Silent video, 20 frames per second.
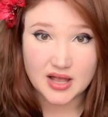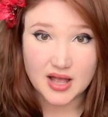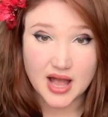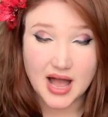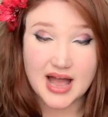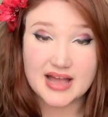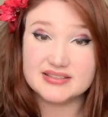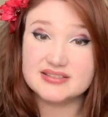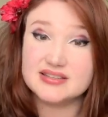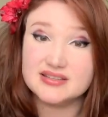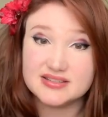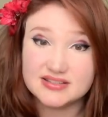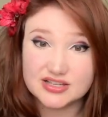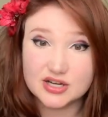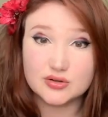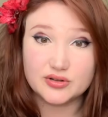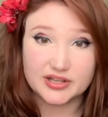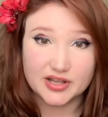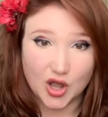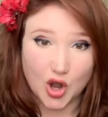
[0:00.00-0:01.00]
I
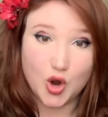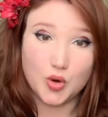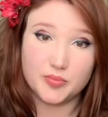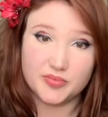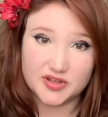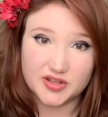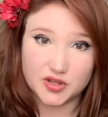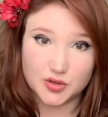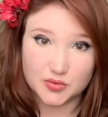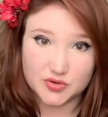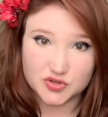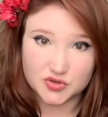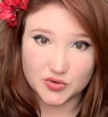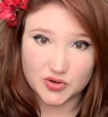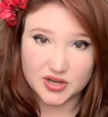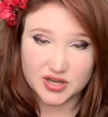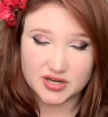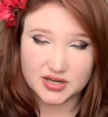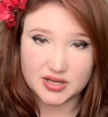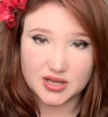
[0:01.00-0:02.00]
sincerely hope that you enjoy
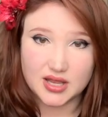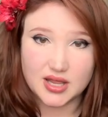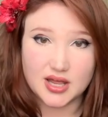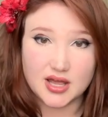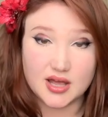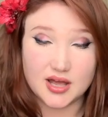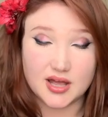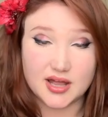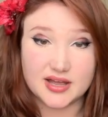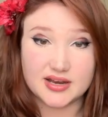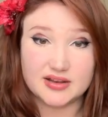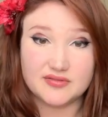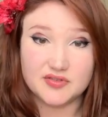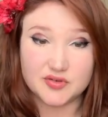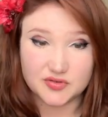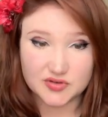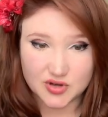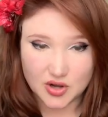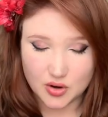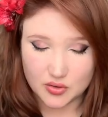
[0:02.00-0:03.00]
it. And if you
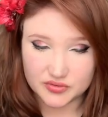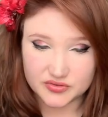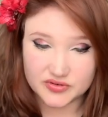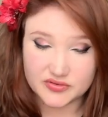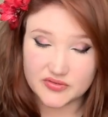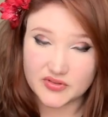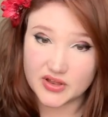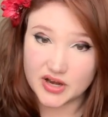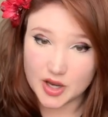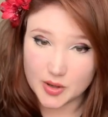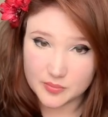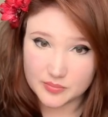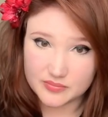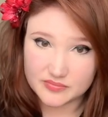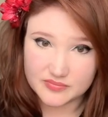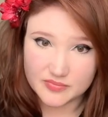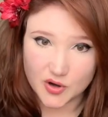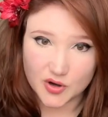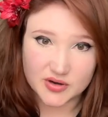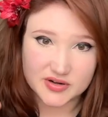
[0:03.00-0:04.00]
don't, then
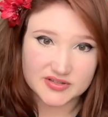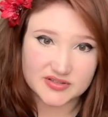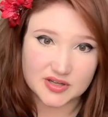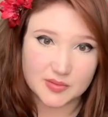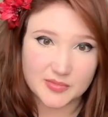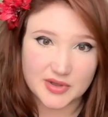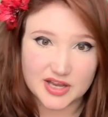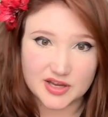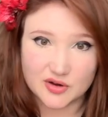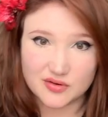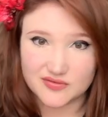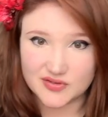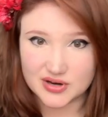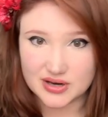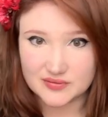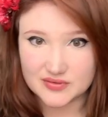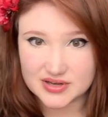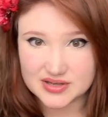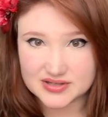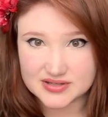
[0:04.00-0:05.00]
I earnestly beg your
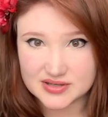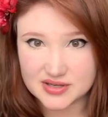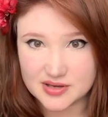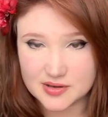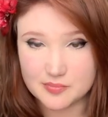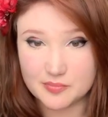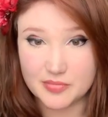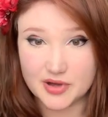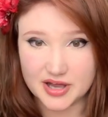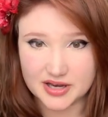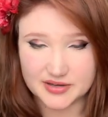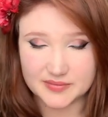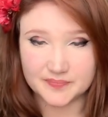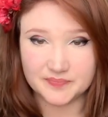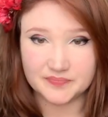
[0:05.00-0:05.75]
forgiveness. But